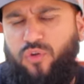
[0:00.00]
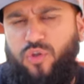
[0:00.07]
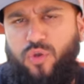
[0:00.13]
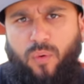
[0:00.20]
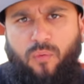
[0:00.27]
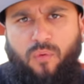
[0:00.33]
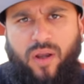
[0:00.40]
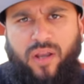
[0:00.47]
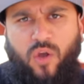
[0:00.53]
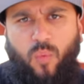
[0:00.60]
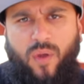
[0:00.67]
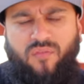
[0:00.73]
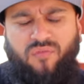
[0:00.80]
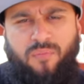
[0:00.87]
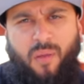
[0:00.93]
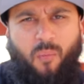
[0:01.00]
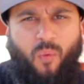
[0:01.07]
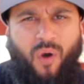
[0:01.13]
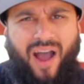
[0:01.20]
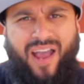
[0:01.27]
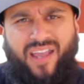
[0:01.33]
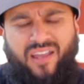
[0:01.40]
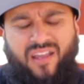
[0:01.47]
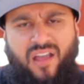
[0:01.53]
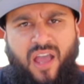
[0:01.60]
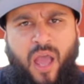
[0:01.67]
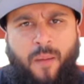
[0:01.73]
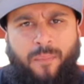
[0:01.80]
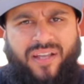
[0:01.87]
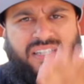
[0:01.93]
You were running away from them. Why?
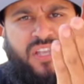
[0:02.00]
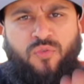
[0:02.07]
Because